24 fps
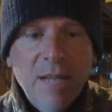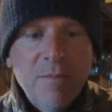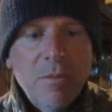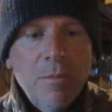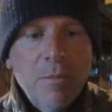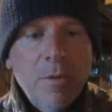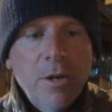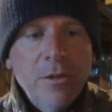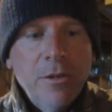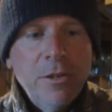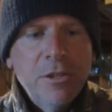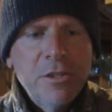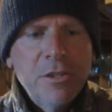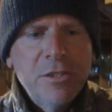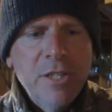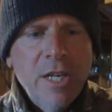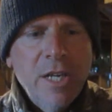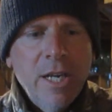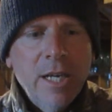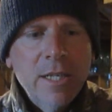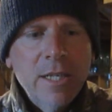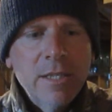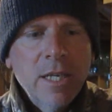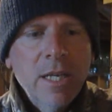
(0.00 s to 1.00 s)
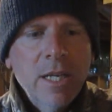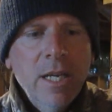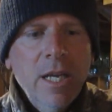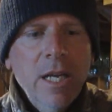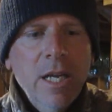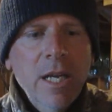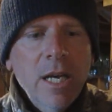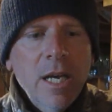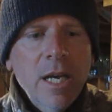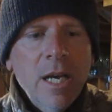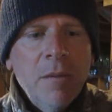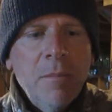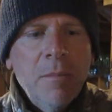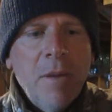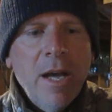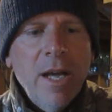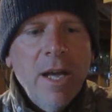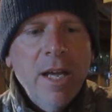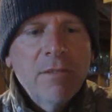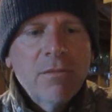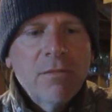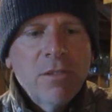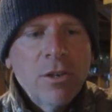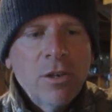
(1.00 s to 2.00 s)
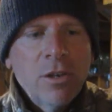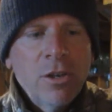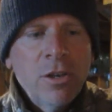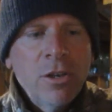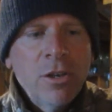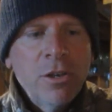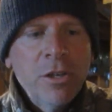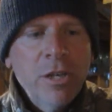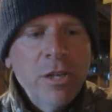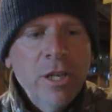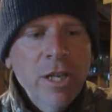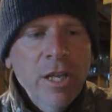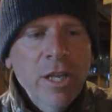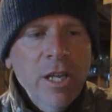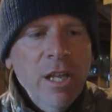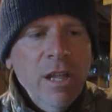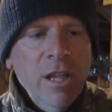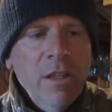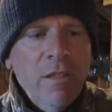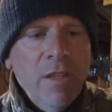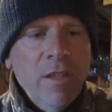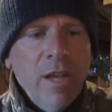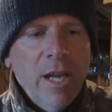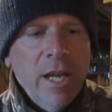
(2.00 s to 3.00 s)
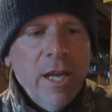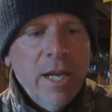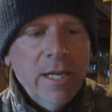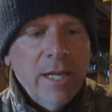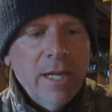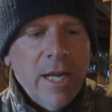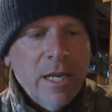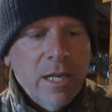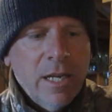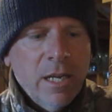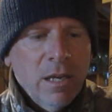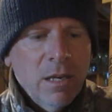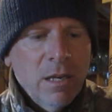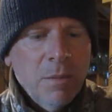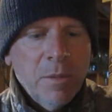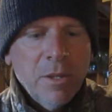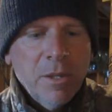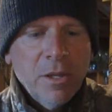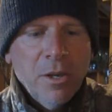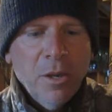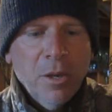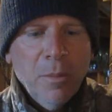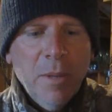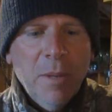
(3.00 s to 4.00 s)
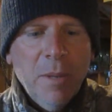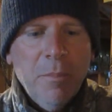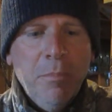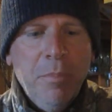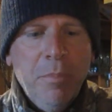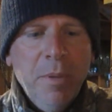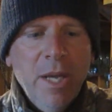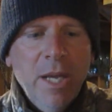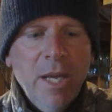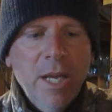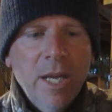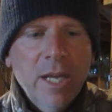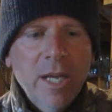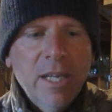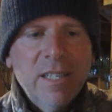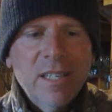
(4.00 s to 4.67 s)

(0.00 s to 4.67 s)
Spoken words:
them on your set. I have learned that I cut them a little bit big.